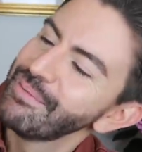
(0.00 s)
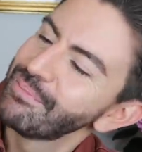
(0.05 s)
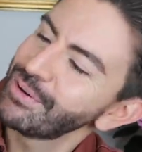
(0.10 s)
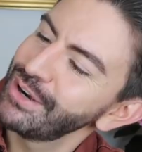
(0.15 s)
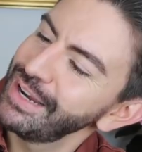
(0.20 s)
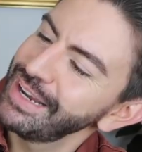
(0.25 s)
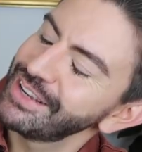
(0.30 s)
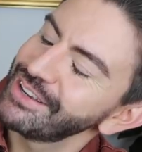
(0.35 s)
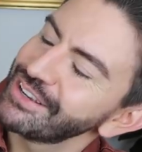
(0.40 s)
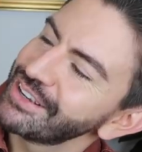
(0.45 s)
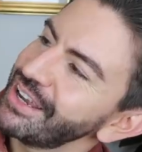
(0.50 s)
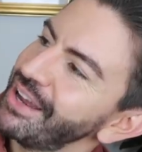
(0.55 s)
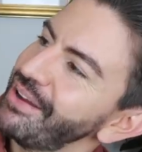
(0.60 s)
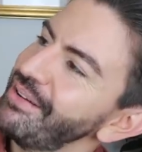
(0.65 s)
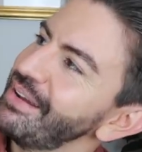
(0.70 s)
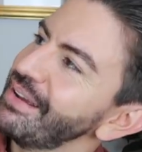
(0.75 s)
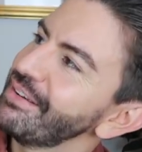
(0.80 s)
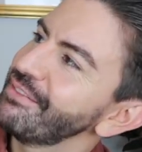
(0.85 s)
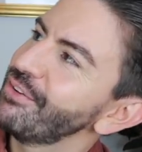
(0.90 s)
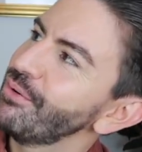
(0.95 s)
Pretty good
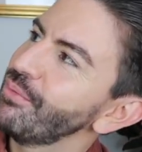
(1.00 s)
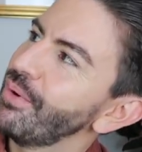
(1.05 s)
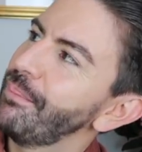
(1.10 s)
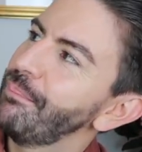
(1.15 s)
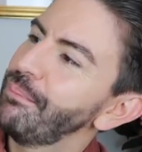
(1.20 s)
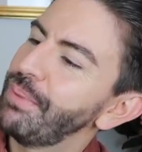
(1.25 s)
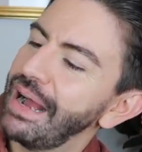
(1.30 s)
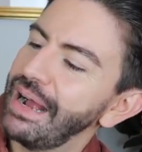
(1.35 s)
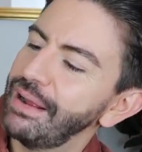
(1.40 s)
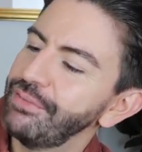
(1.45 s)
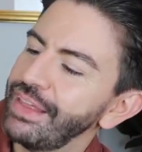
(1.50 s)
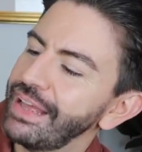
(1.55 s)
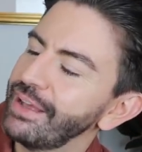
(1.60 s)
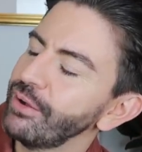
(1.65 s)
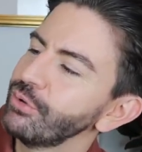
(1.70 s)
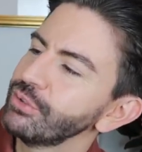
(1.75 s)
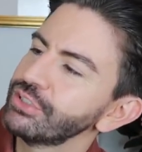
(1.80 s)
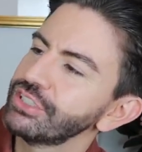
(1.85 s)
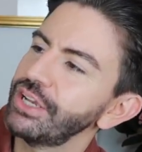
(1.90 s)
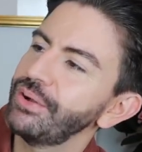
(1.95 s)
going for one pound. They
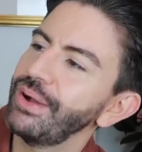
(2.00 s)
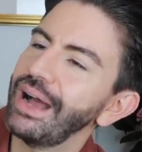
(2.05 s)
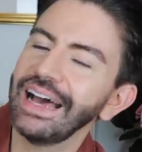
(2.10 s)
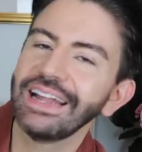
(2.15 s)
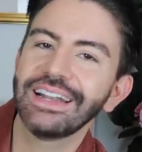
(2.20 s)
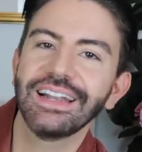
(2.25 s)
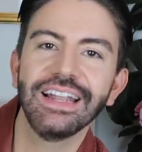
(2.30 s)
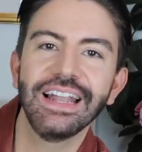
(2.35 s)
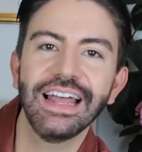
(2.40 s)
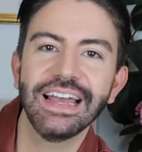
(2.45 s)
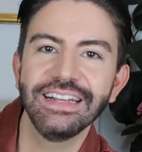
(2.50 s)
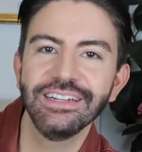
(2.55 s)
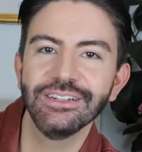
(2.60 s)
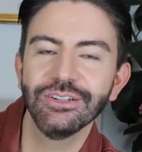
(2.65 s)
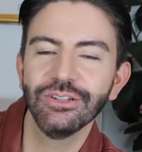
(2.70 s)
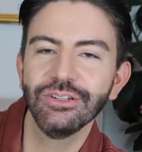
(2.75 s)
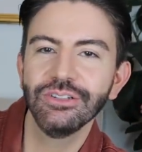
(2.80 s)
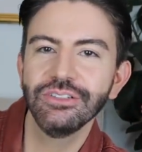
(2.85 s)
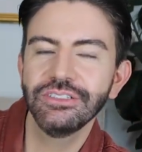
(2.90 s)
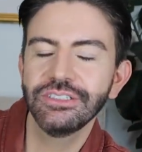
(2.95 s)
also had
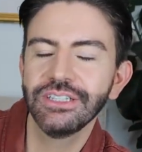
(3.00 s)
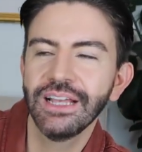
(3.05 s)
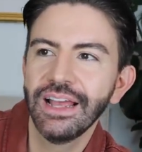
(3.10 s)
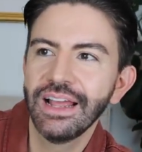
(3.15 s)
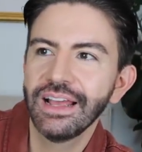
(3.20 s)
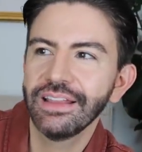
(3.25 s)
ladles,